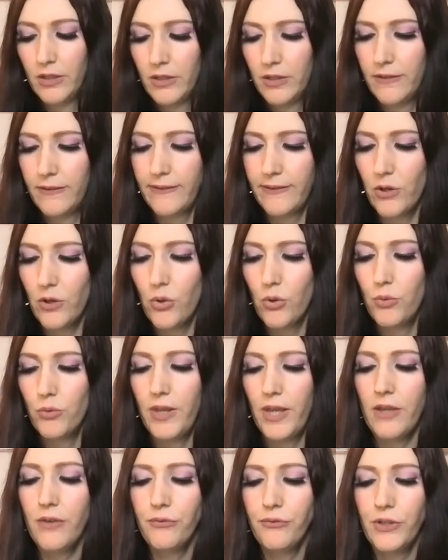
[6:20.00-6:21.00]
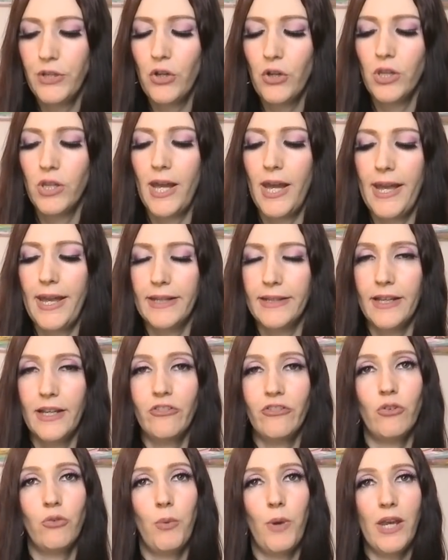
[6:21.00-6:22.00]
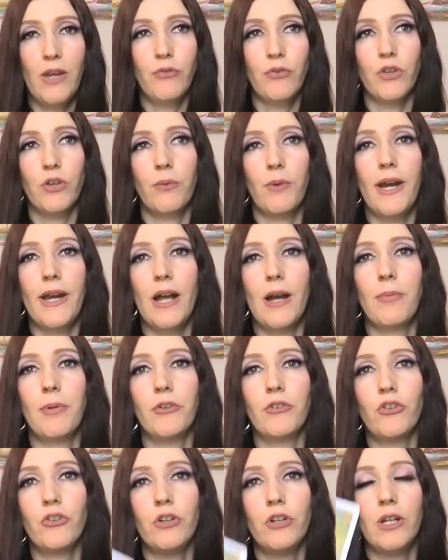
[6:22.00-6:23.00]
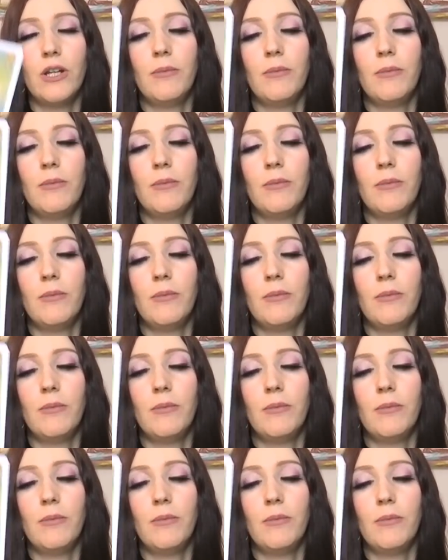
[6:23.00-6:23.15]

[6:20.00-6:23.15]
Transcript: So they feel like they should wait for the right opportunity